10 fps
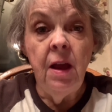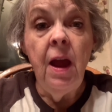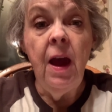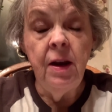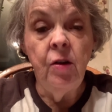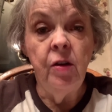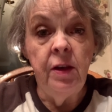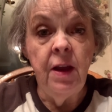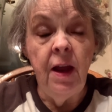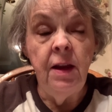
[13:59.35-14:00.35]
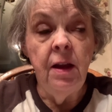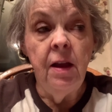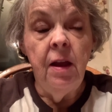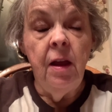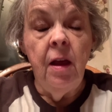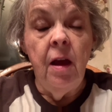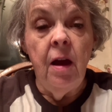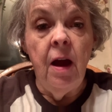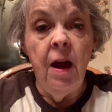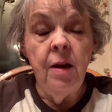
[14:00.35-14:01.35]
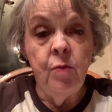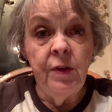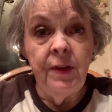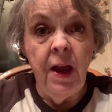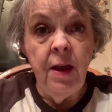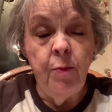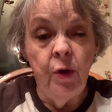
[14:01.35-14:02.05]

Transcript: had a good day. I was able